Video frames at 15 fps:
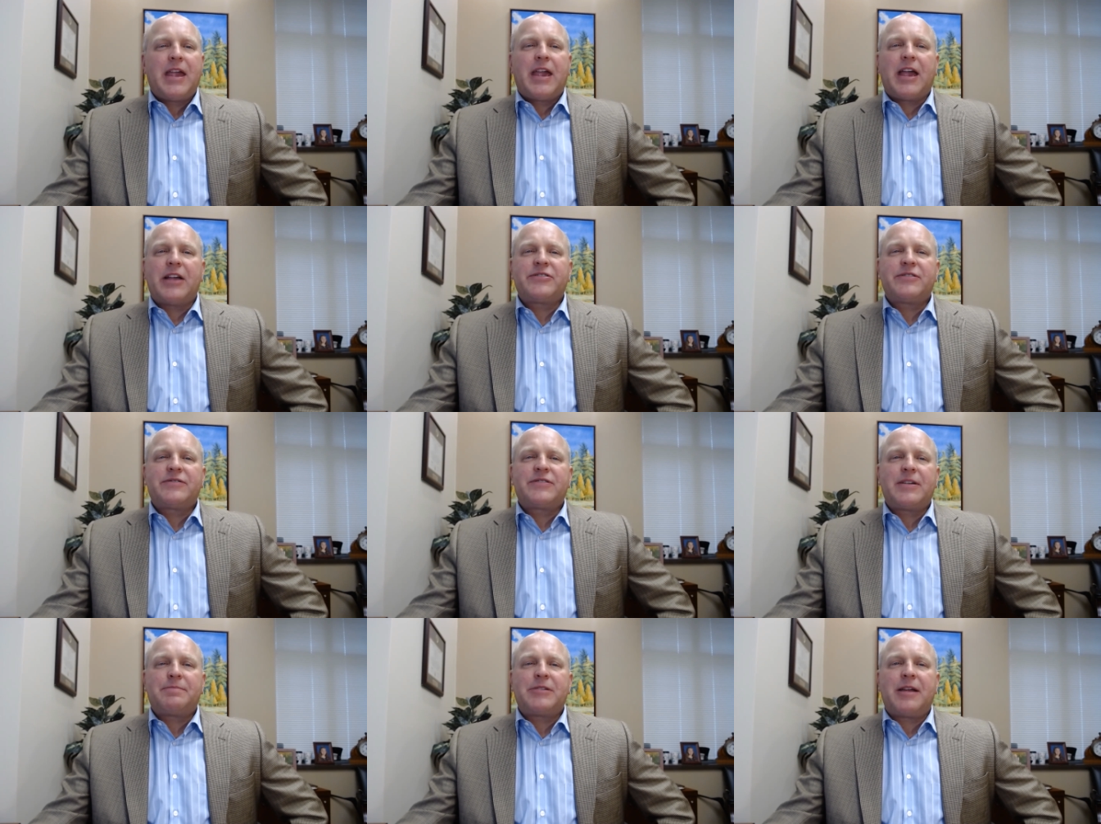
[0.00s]
as of
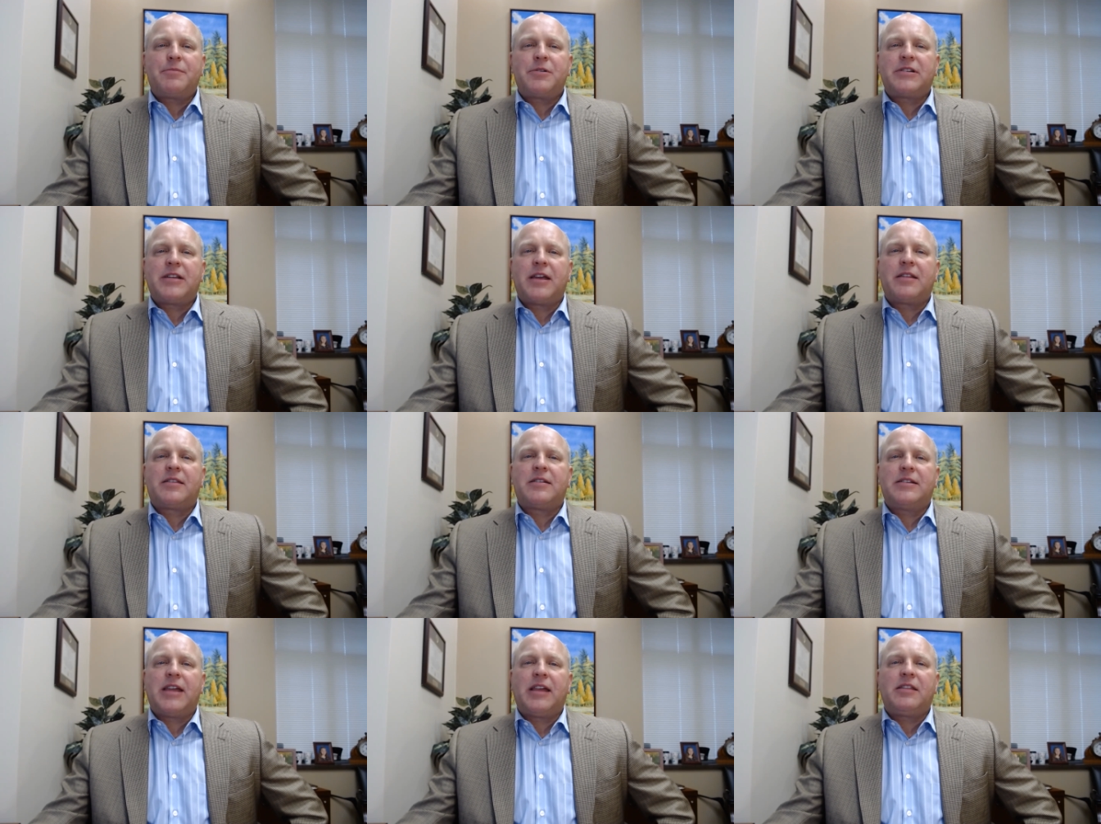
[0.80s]
September
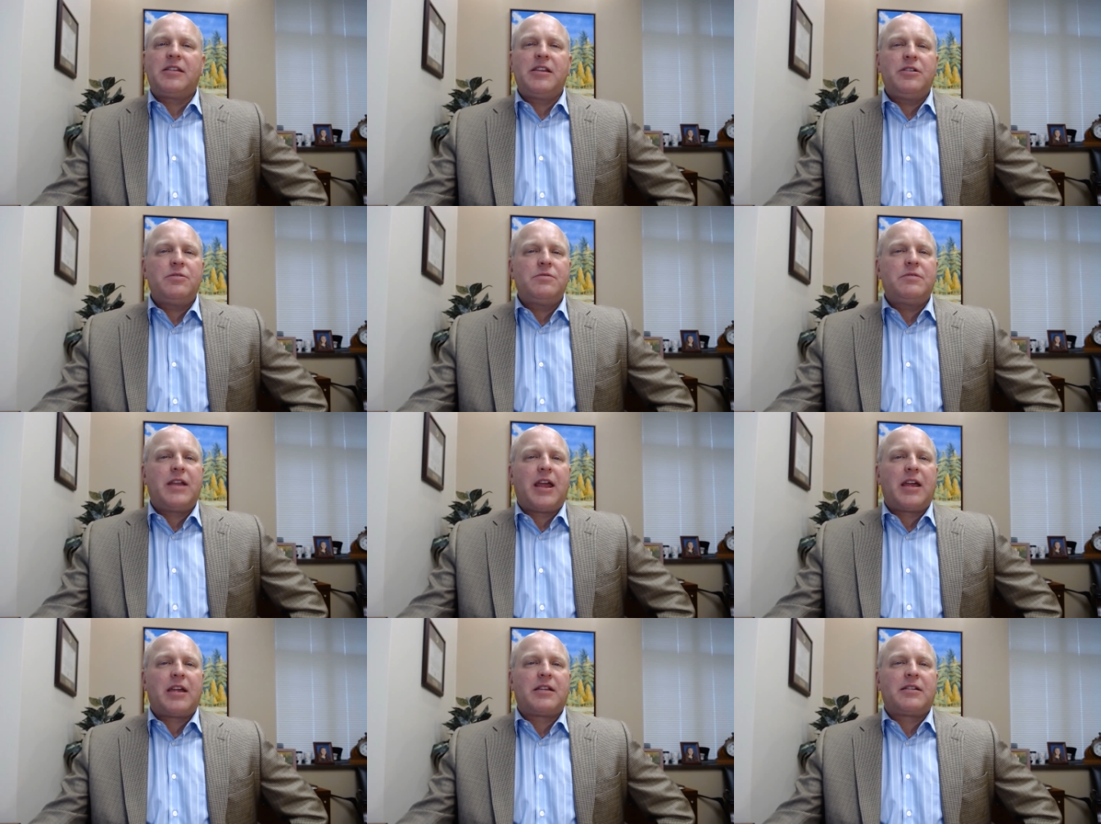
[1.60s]
10th, daily new
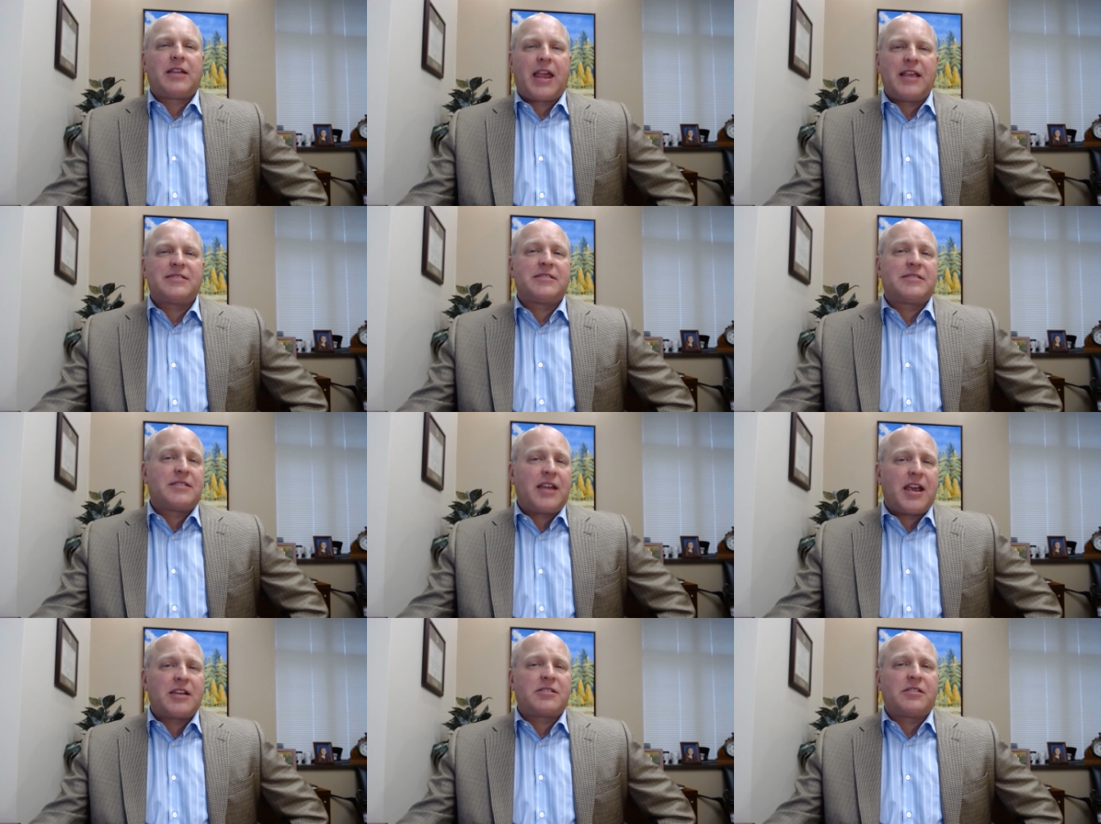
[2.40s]
nat- cases
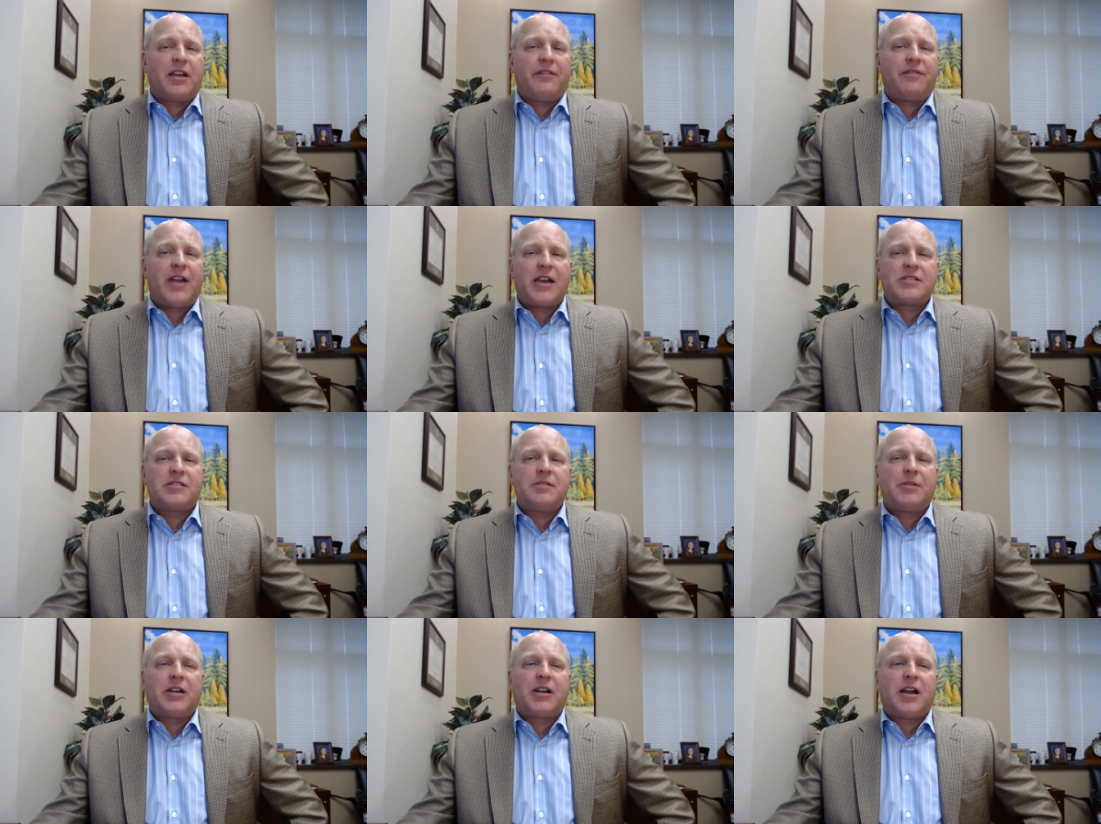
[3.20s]
nationally have
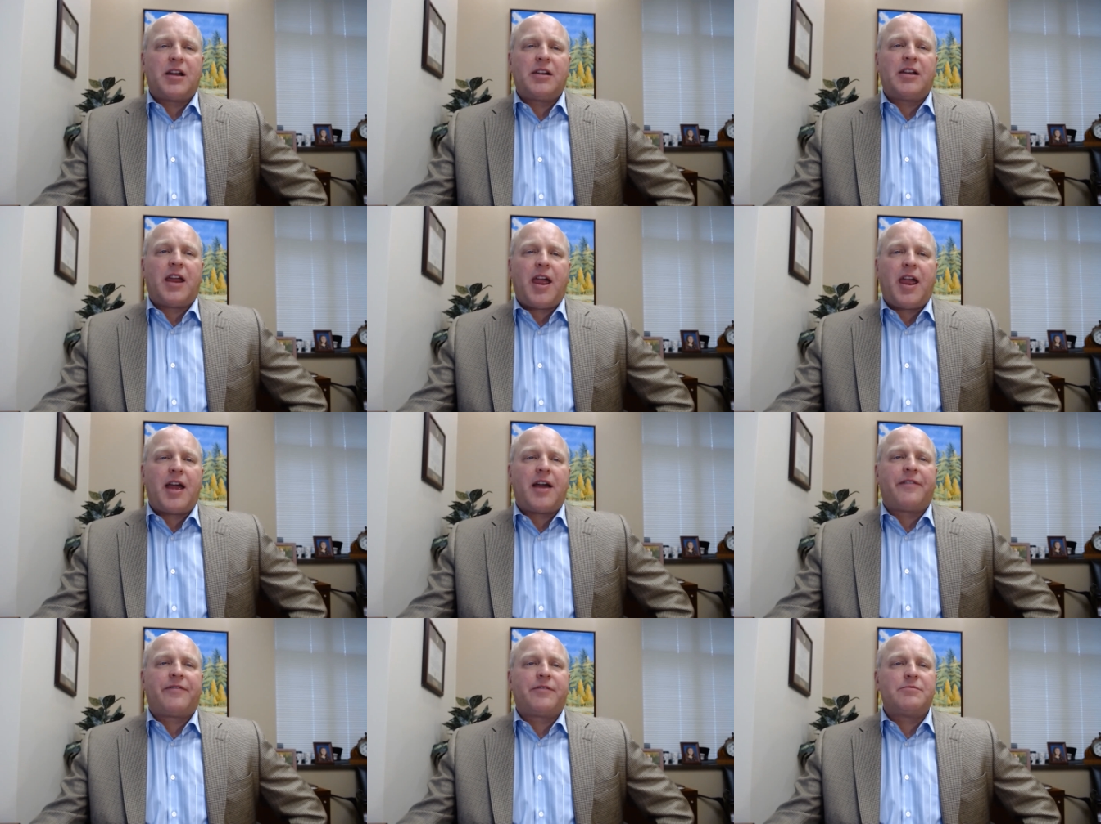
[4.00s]
actually been cut in
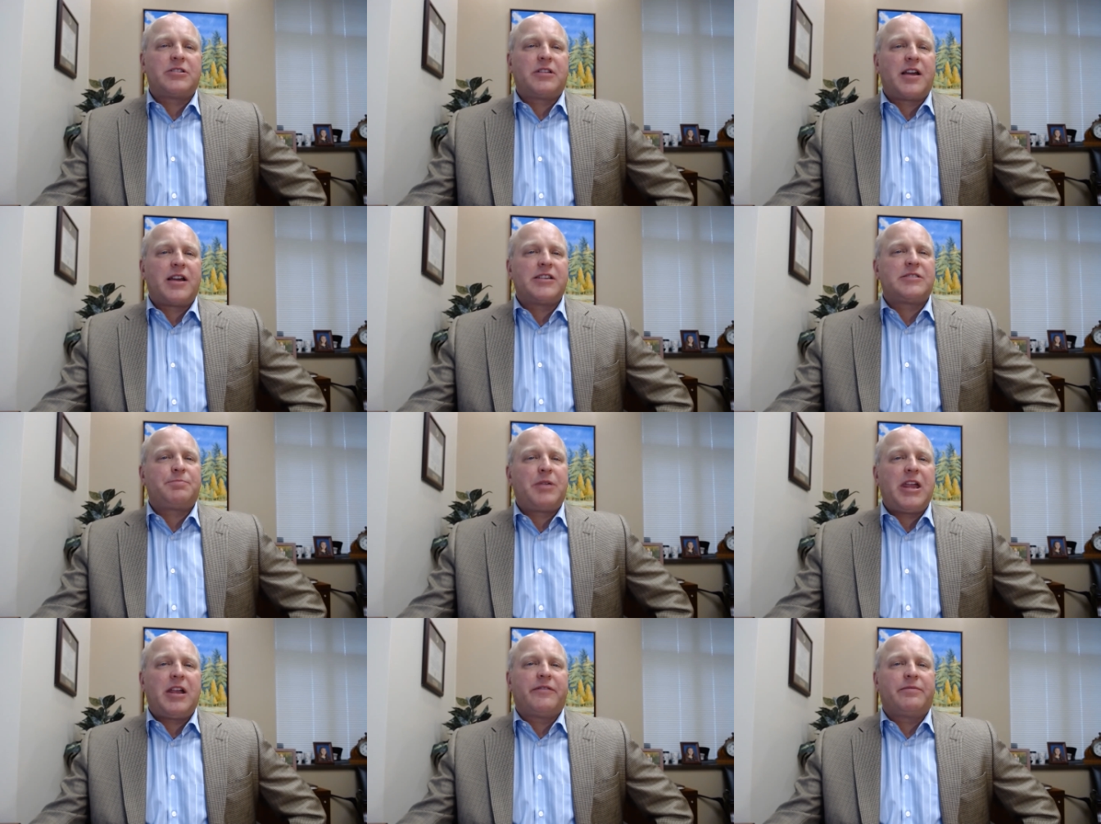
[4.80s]
half from July's
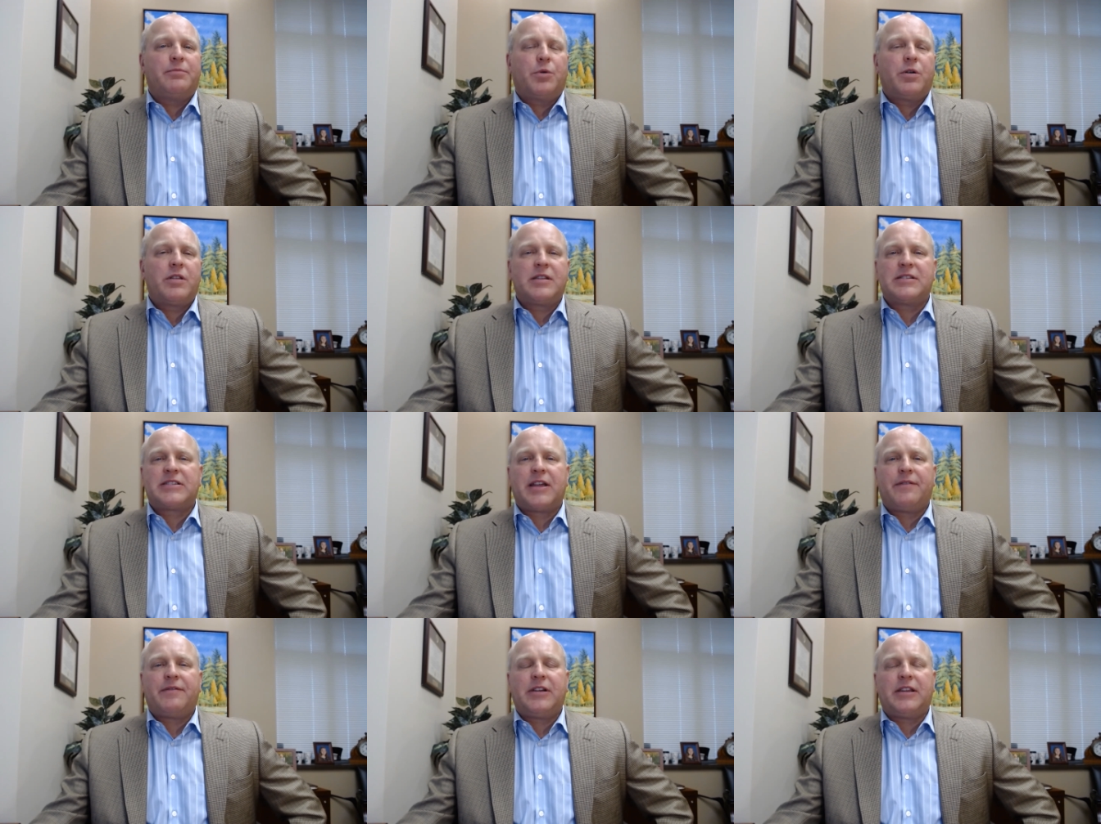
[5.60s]
peak of more than
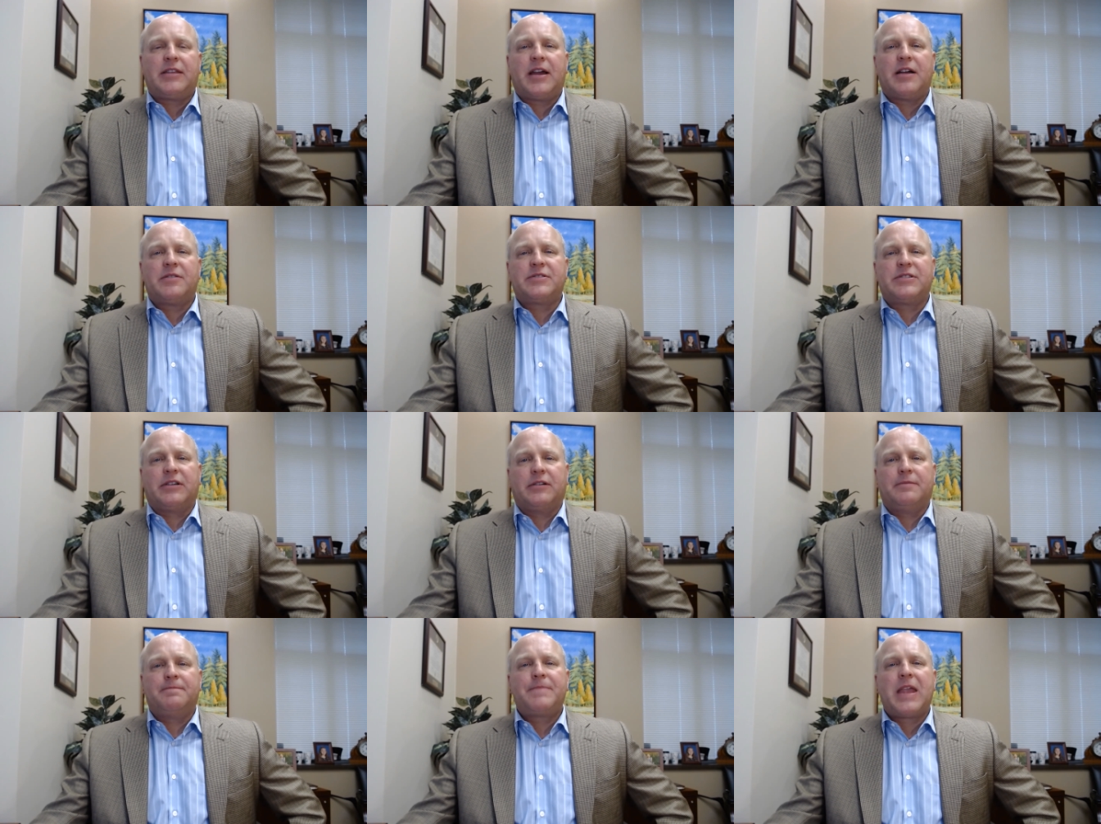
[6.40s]
70,000.